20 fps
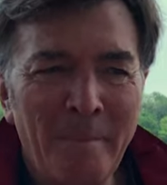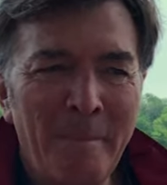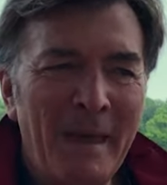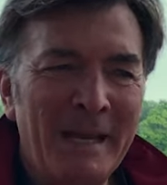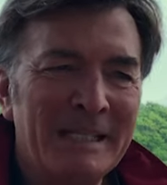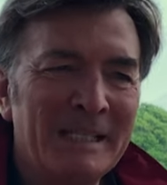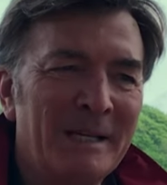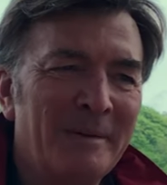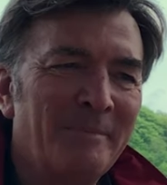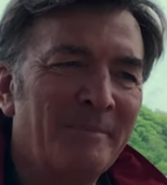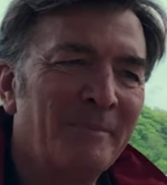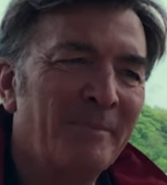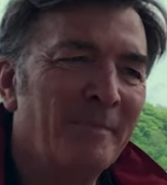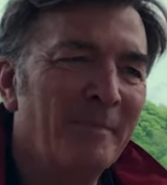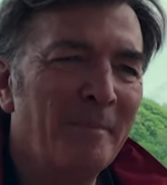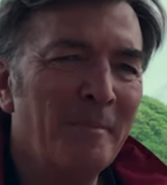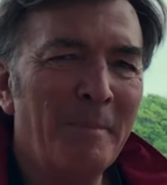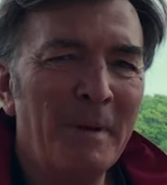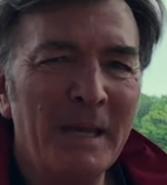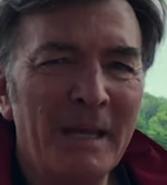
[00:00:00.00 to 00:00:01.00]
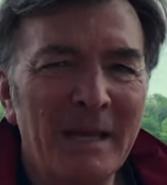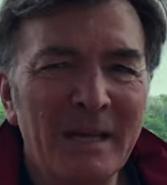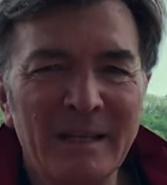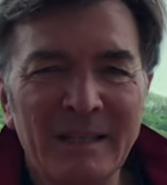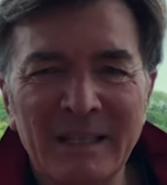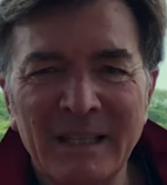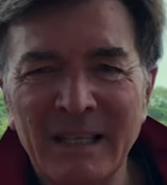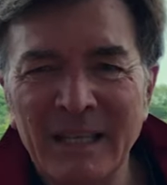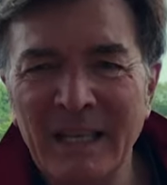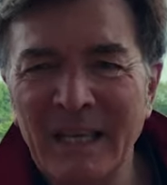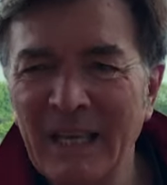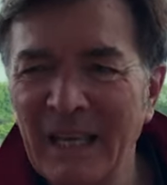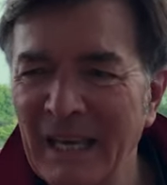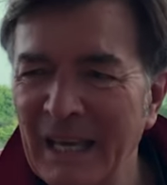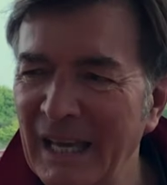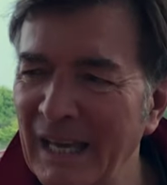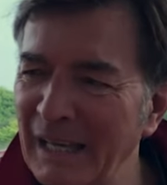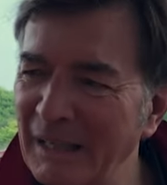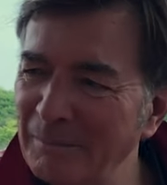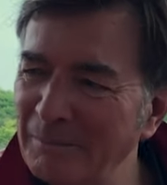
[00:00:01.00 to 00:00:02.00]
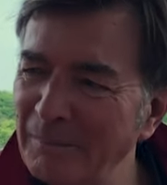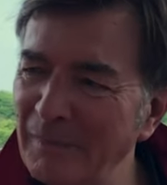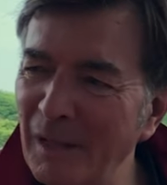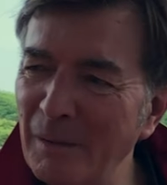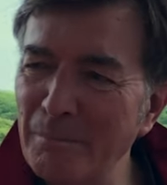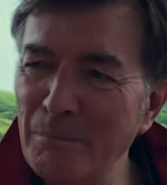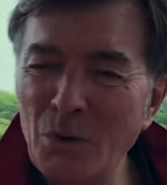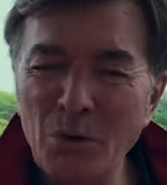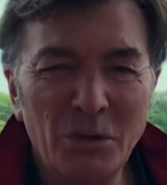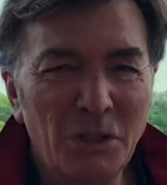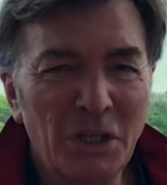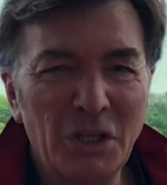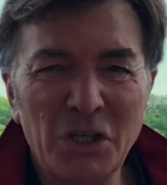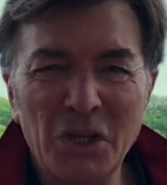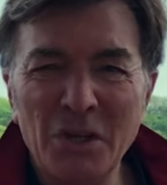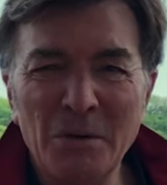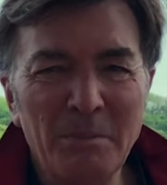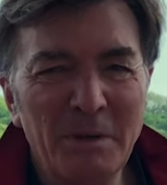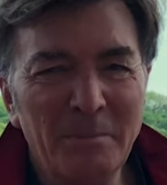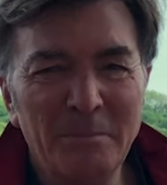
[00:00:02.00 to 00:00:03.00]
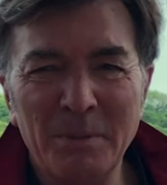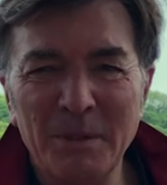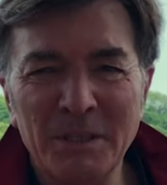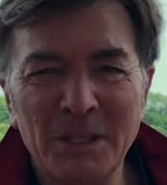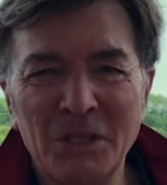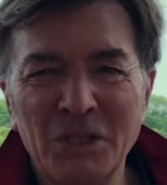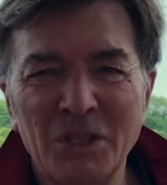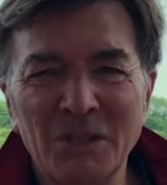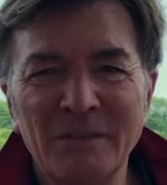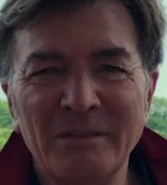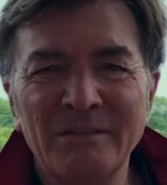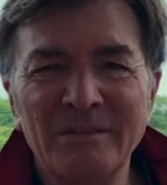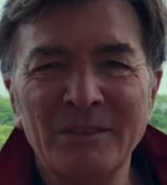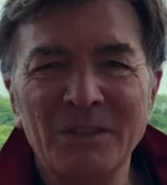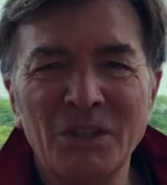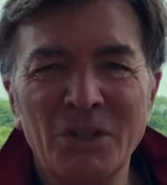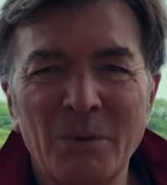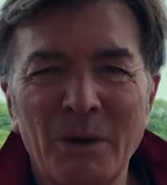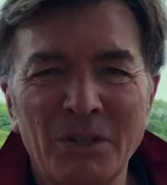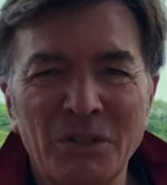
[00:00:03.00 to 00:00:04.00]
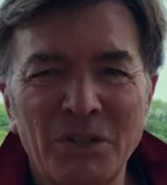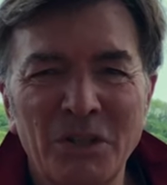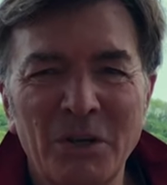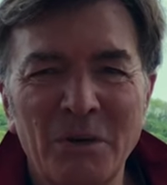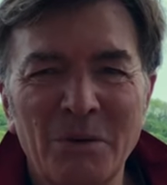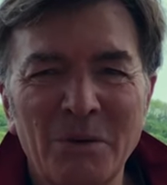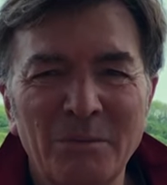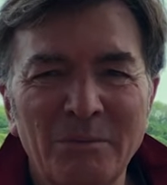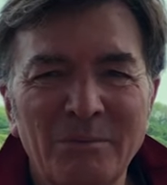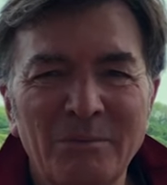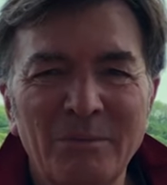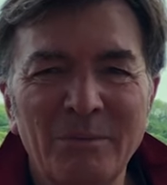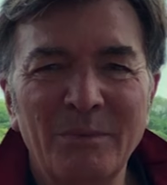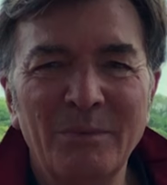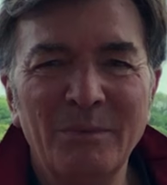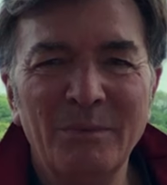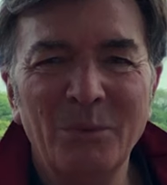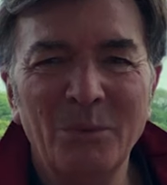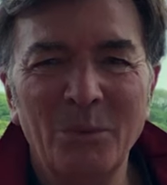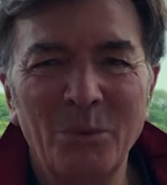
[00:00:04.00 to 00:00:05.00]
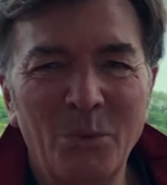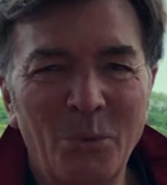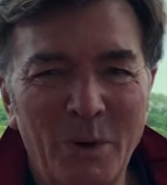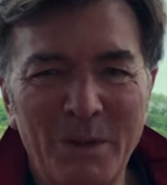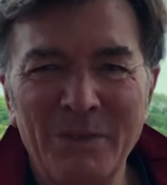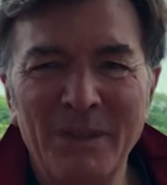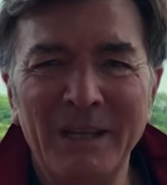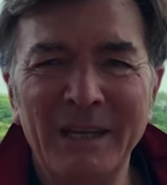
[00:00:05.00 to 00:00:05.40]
better, bigger, and more determined position to actually go and win